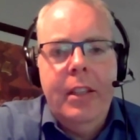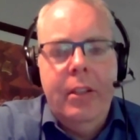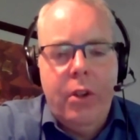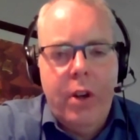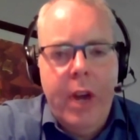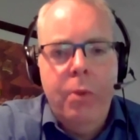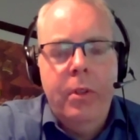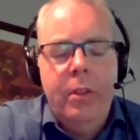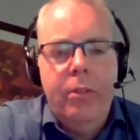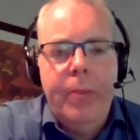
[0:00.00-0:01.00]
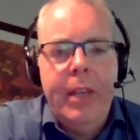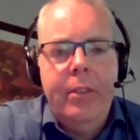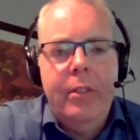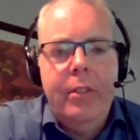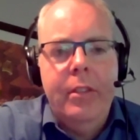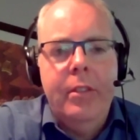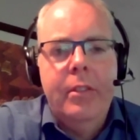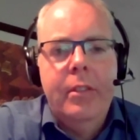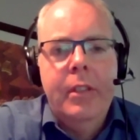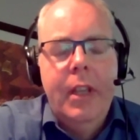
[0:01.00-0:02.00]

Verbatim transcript: in crowded spaces,